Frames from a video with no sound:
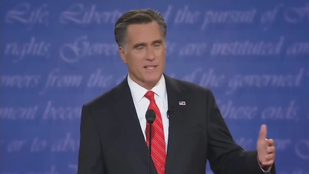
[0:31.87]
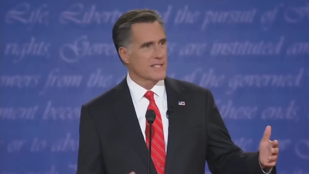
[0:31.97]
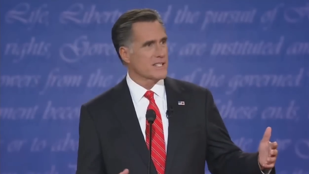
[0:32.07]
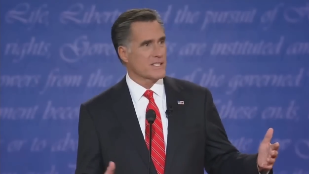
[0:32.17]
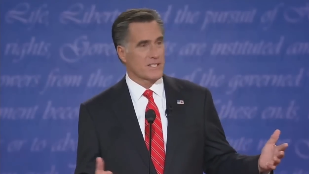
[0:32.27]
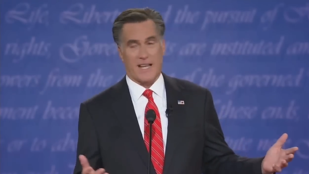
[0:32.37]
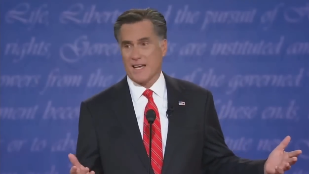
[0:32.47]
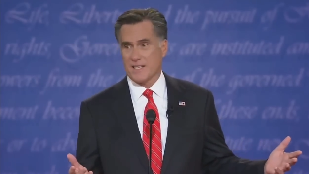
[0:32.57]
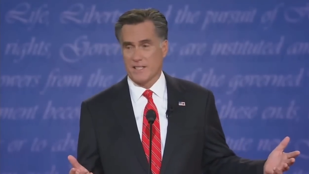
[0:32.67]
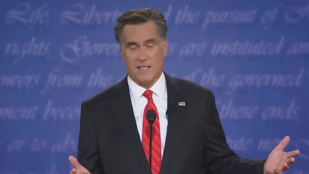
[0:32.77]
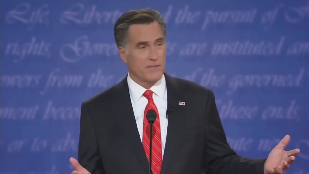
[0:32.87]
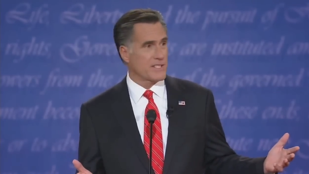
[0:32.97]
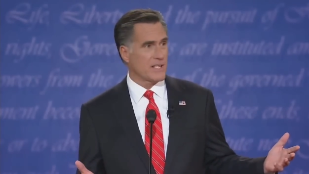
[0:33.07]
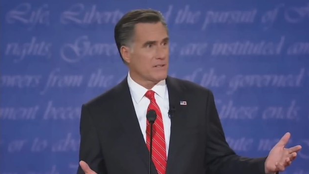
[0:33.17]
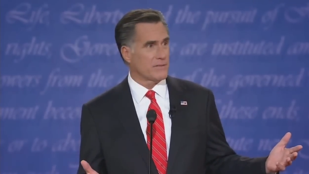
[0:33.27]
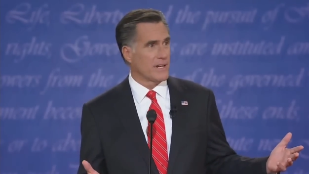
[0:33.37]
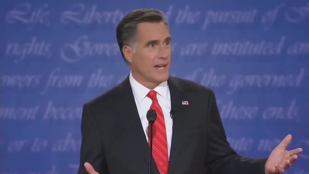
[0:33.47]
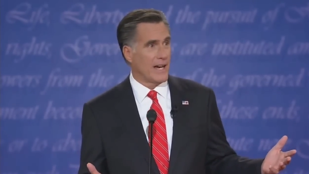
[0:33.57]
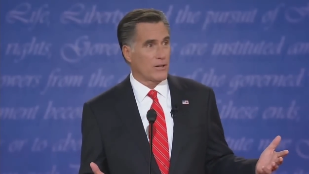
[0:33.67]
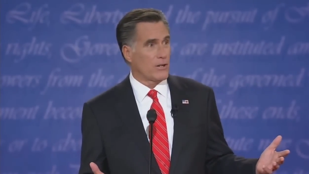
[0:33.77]
this isn't scientific stuff.
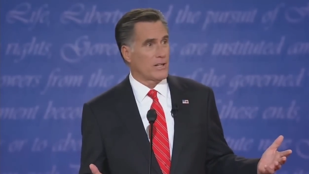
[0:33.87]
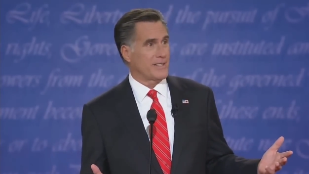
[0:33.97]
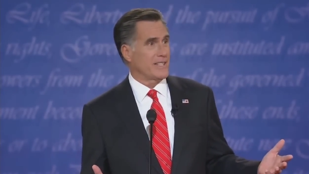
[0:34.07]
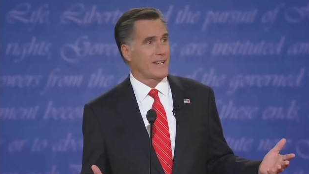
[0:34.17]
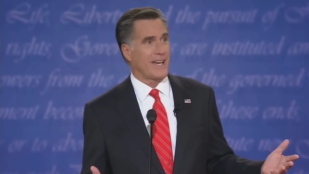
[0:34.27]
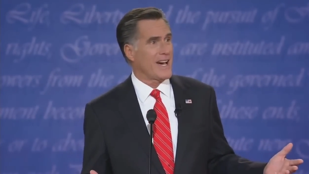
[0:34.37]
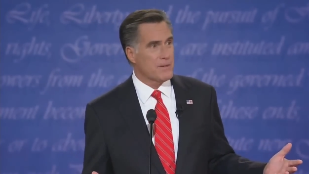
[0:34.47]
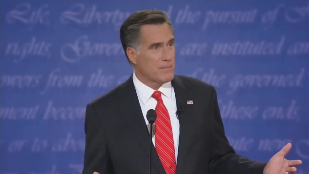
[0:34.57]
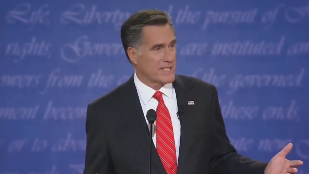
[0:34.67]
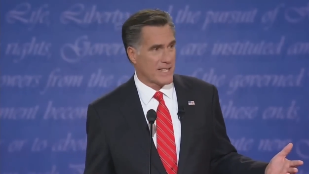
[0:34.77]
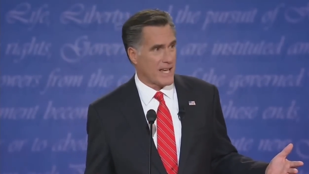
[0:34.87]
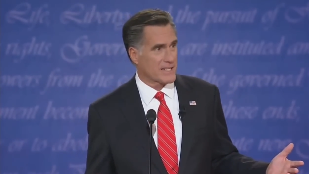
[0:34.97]
I heard there's not going to be a